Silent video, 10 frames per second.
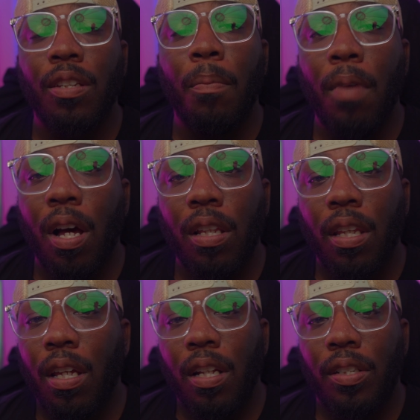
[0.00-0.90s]
a month
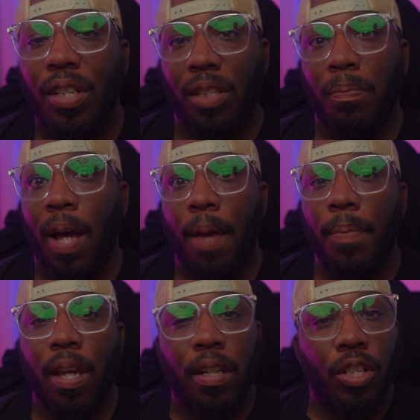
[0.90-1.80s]
just by
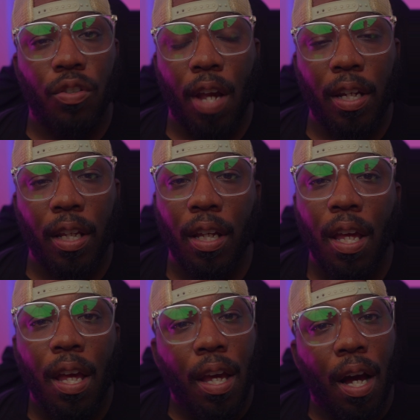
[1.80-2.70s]
being in training,
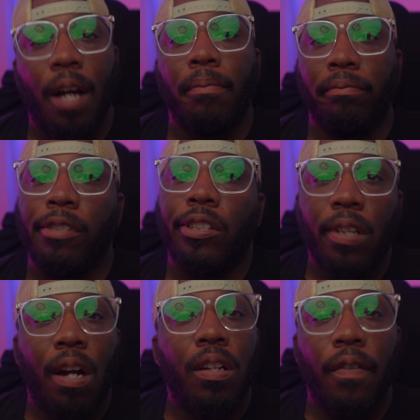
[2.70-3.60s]
you're
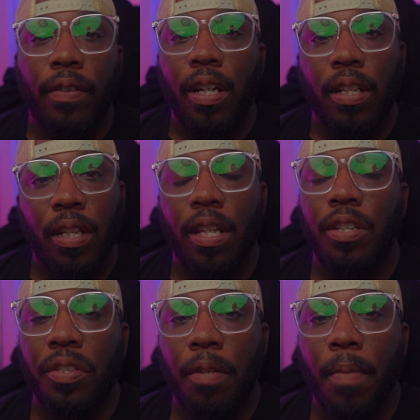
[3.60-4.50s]
starting off good in the
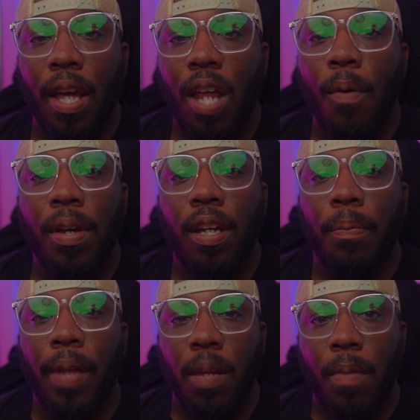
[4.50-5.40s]
industry, man. I wouldn't
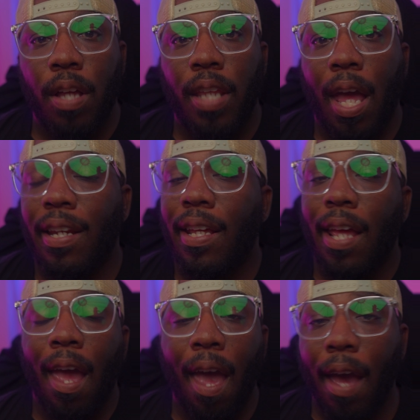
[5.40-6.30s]
complain about that
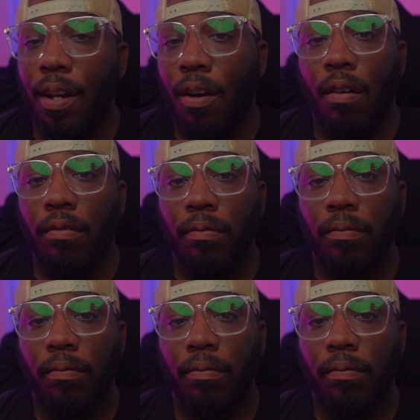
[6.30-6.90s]
at all.